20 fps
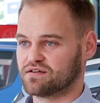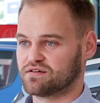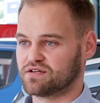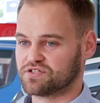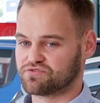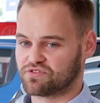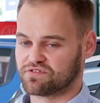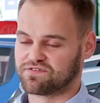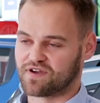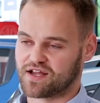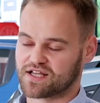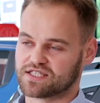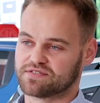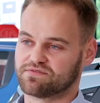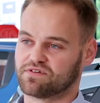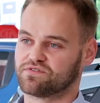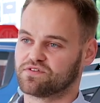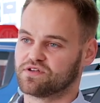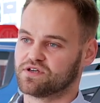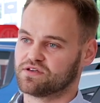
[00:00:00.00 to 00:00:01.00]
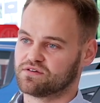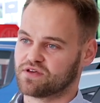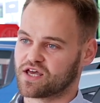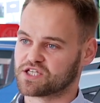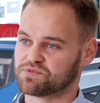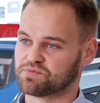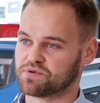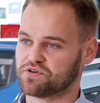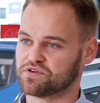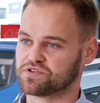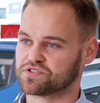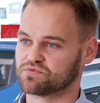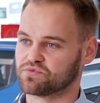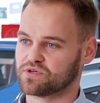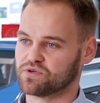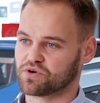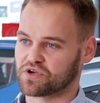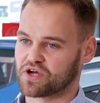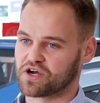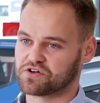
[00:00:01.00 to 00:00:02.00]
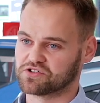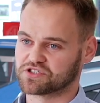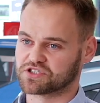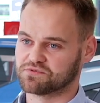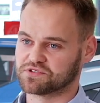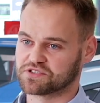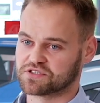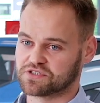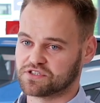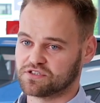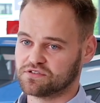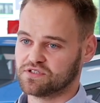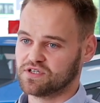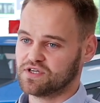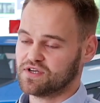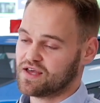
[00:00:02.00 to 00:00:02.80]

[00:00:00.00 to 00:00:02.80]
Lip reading: is reflective of the experience that we want our customers to do.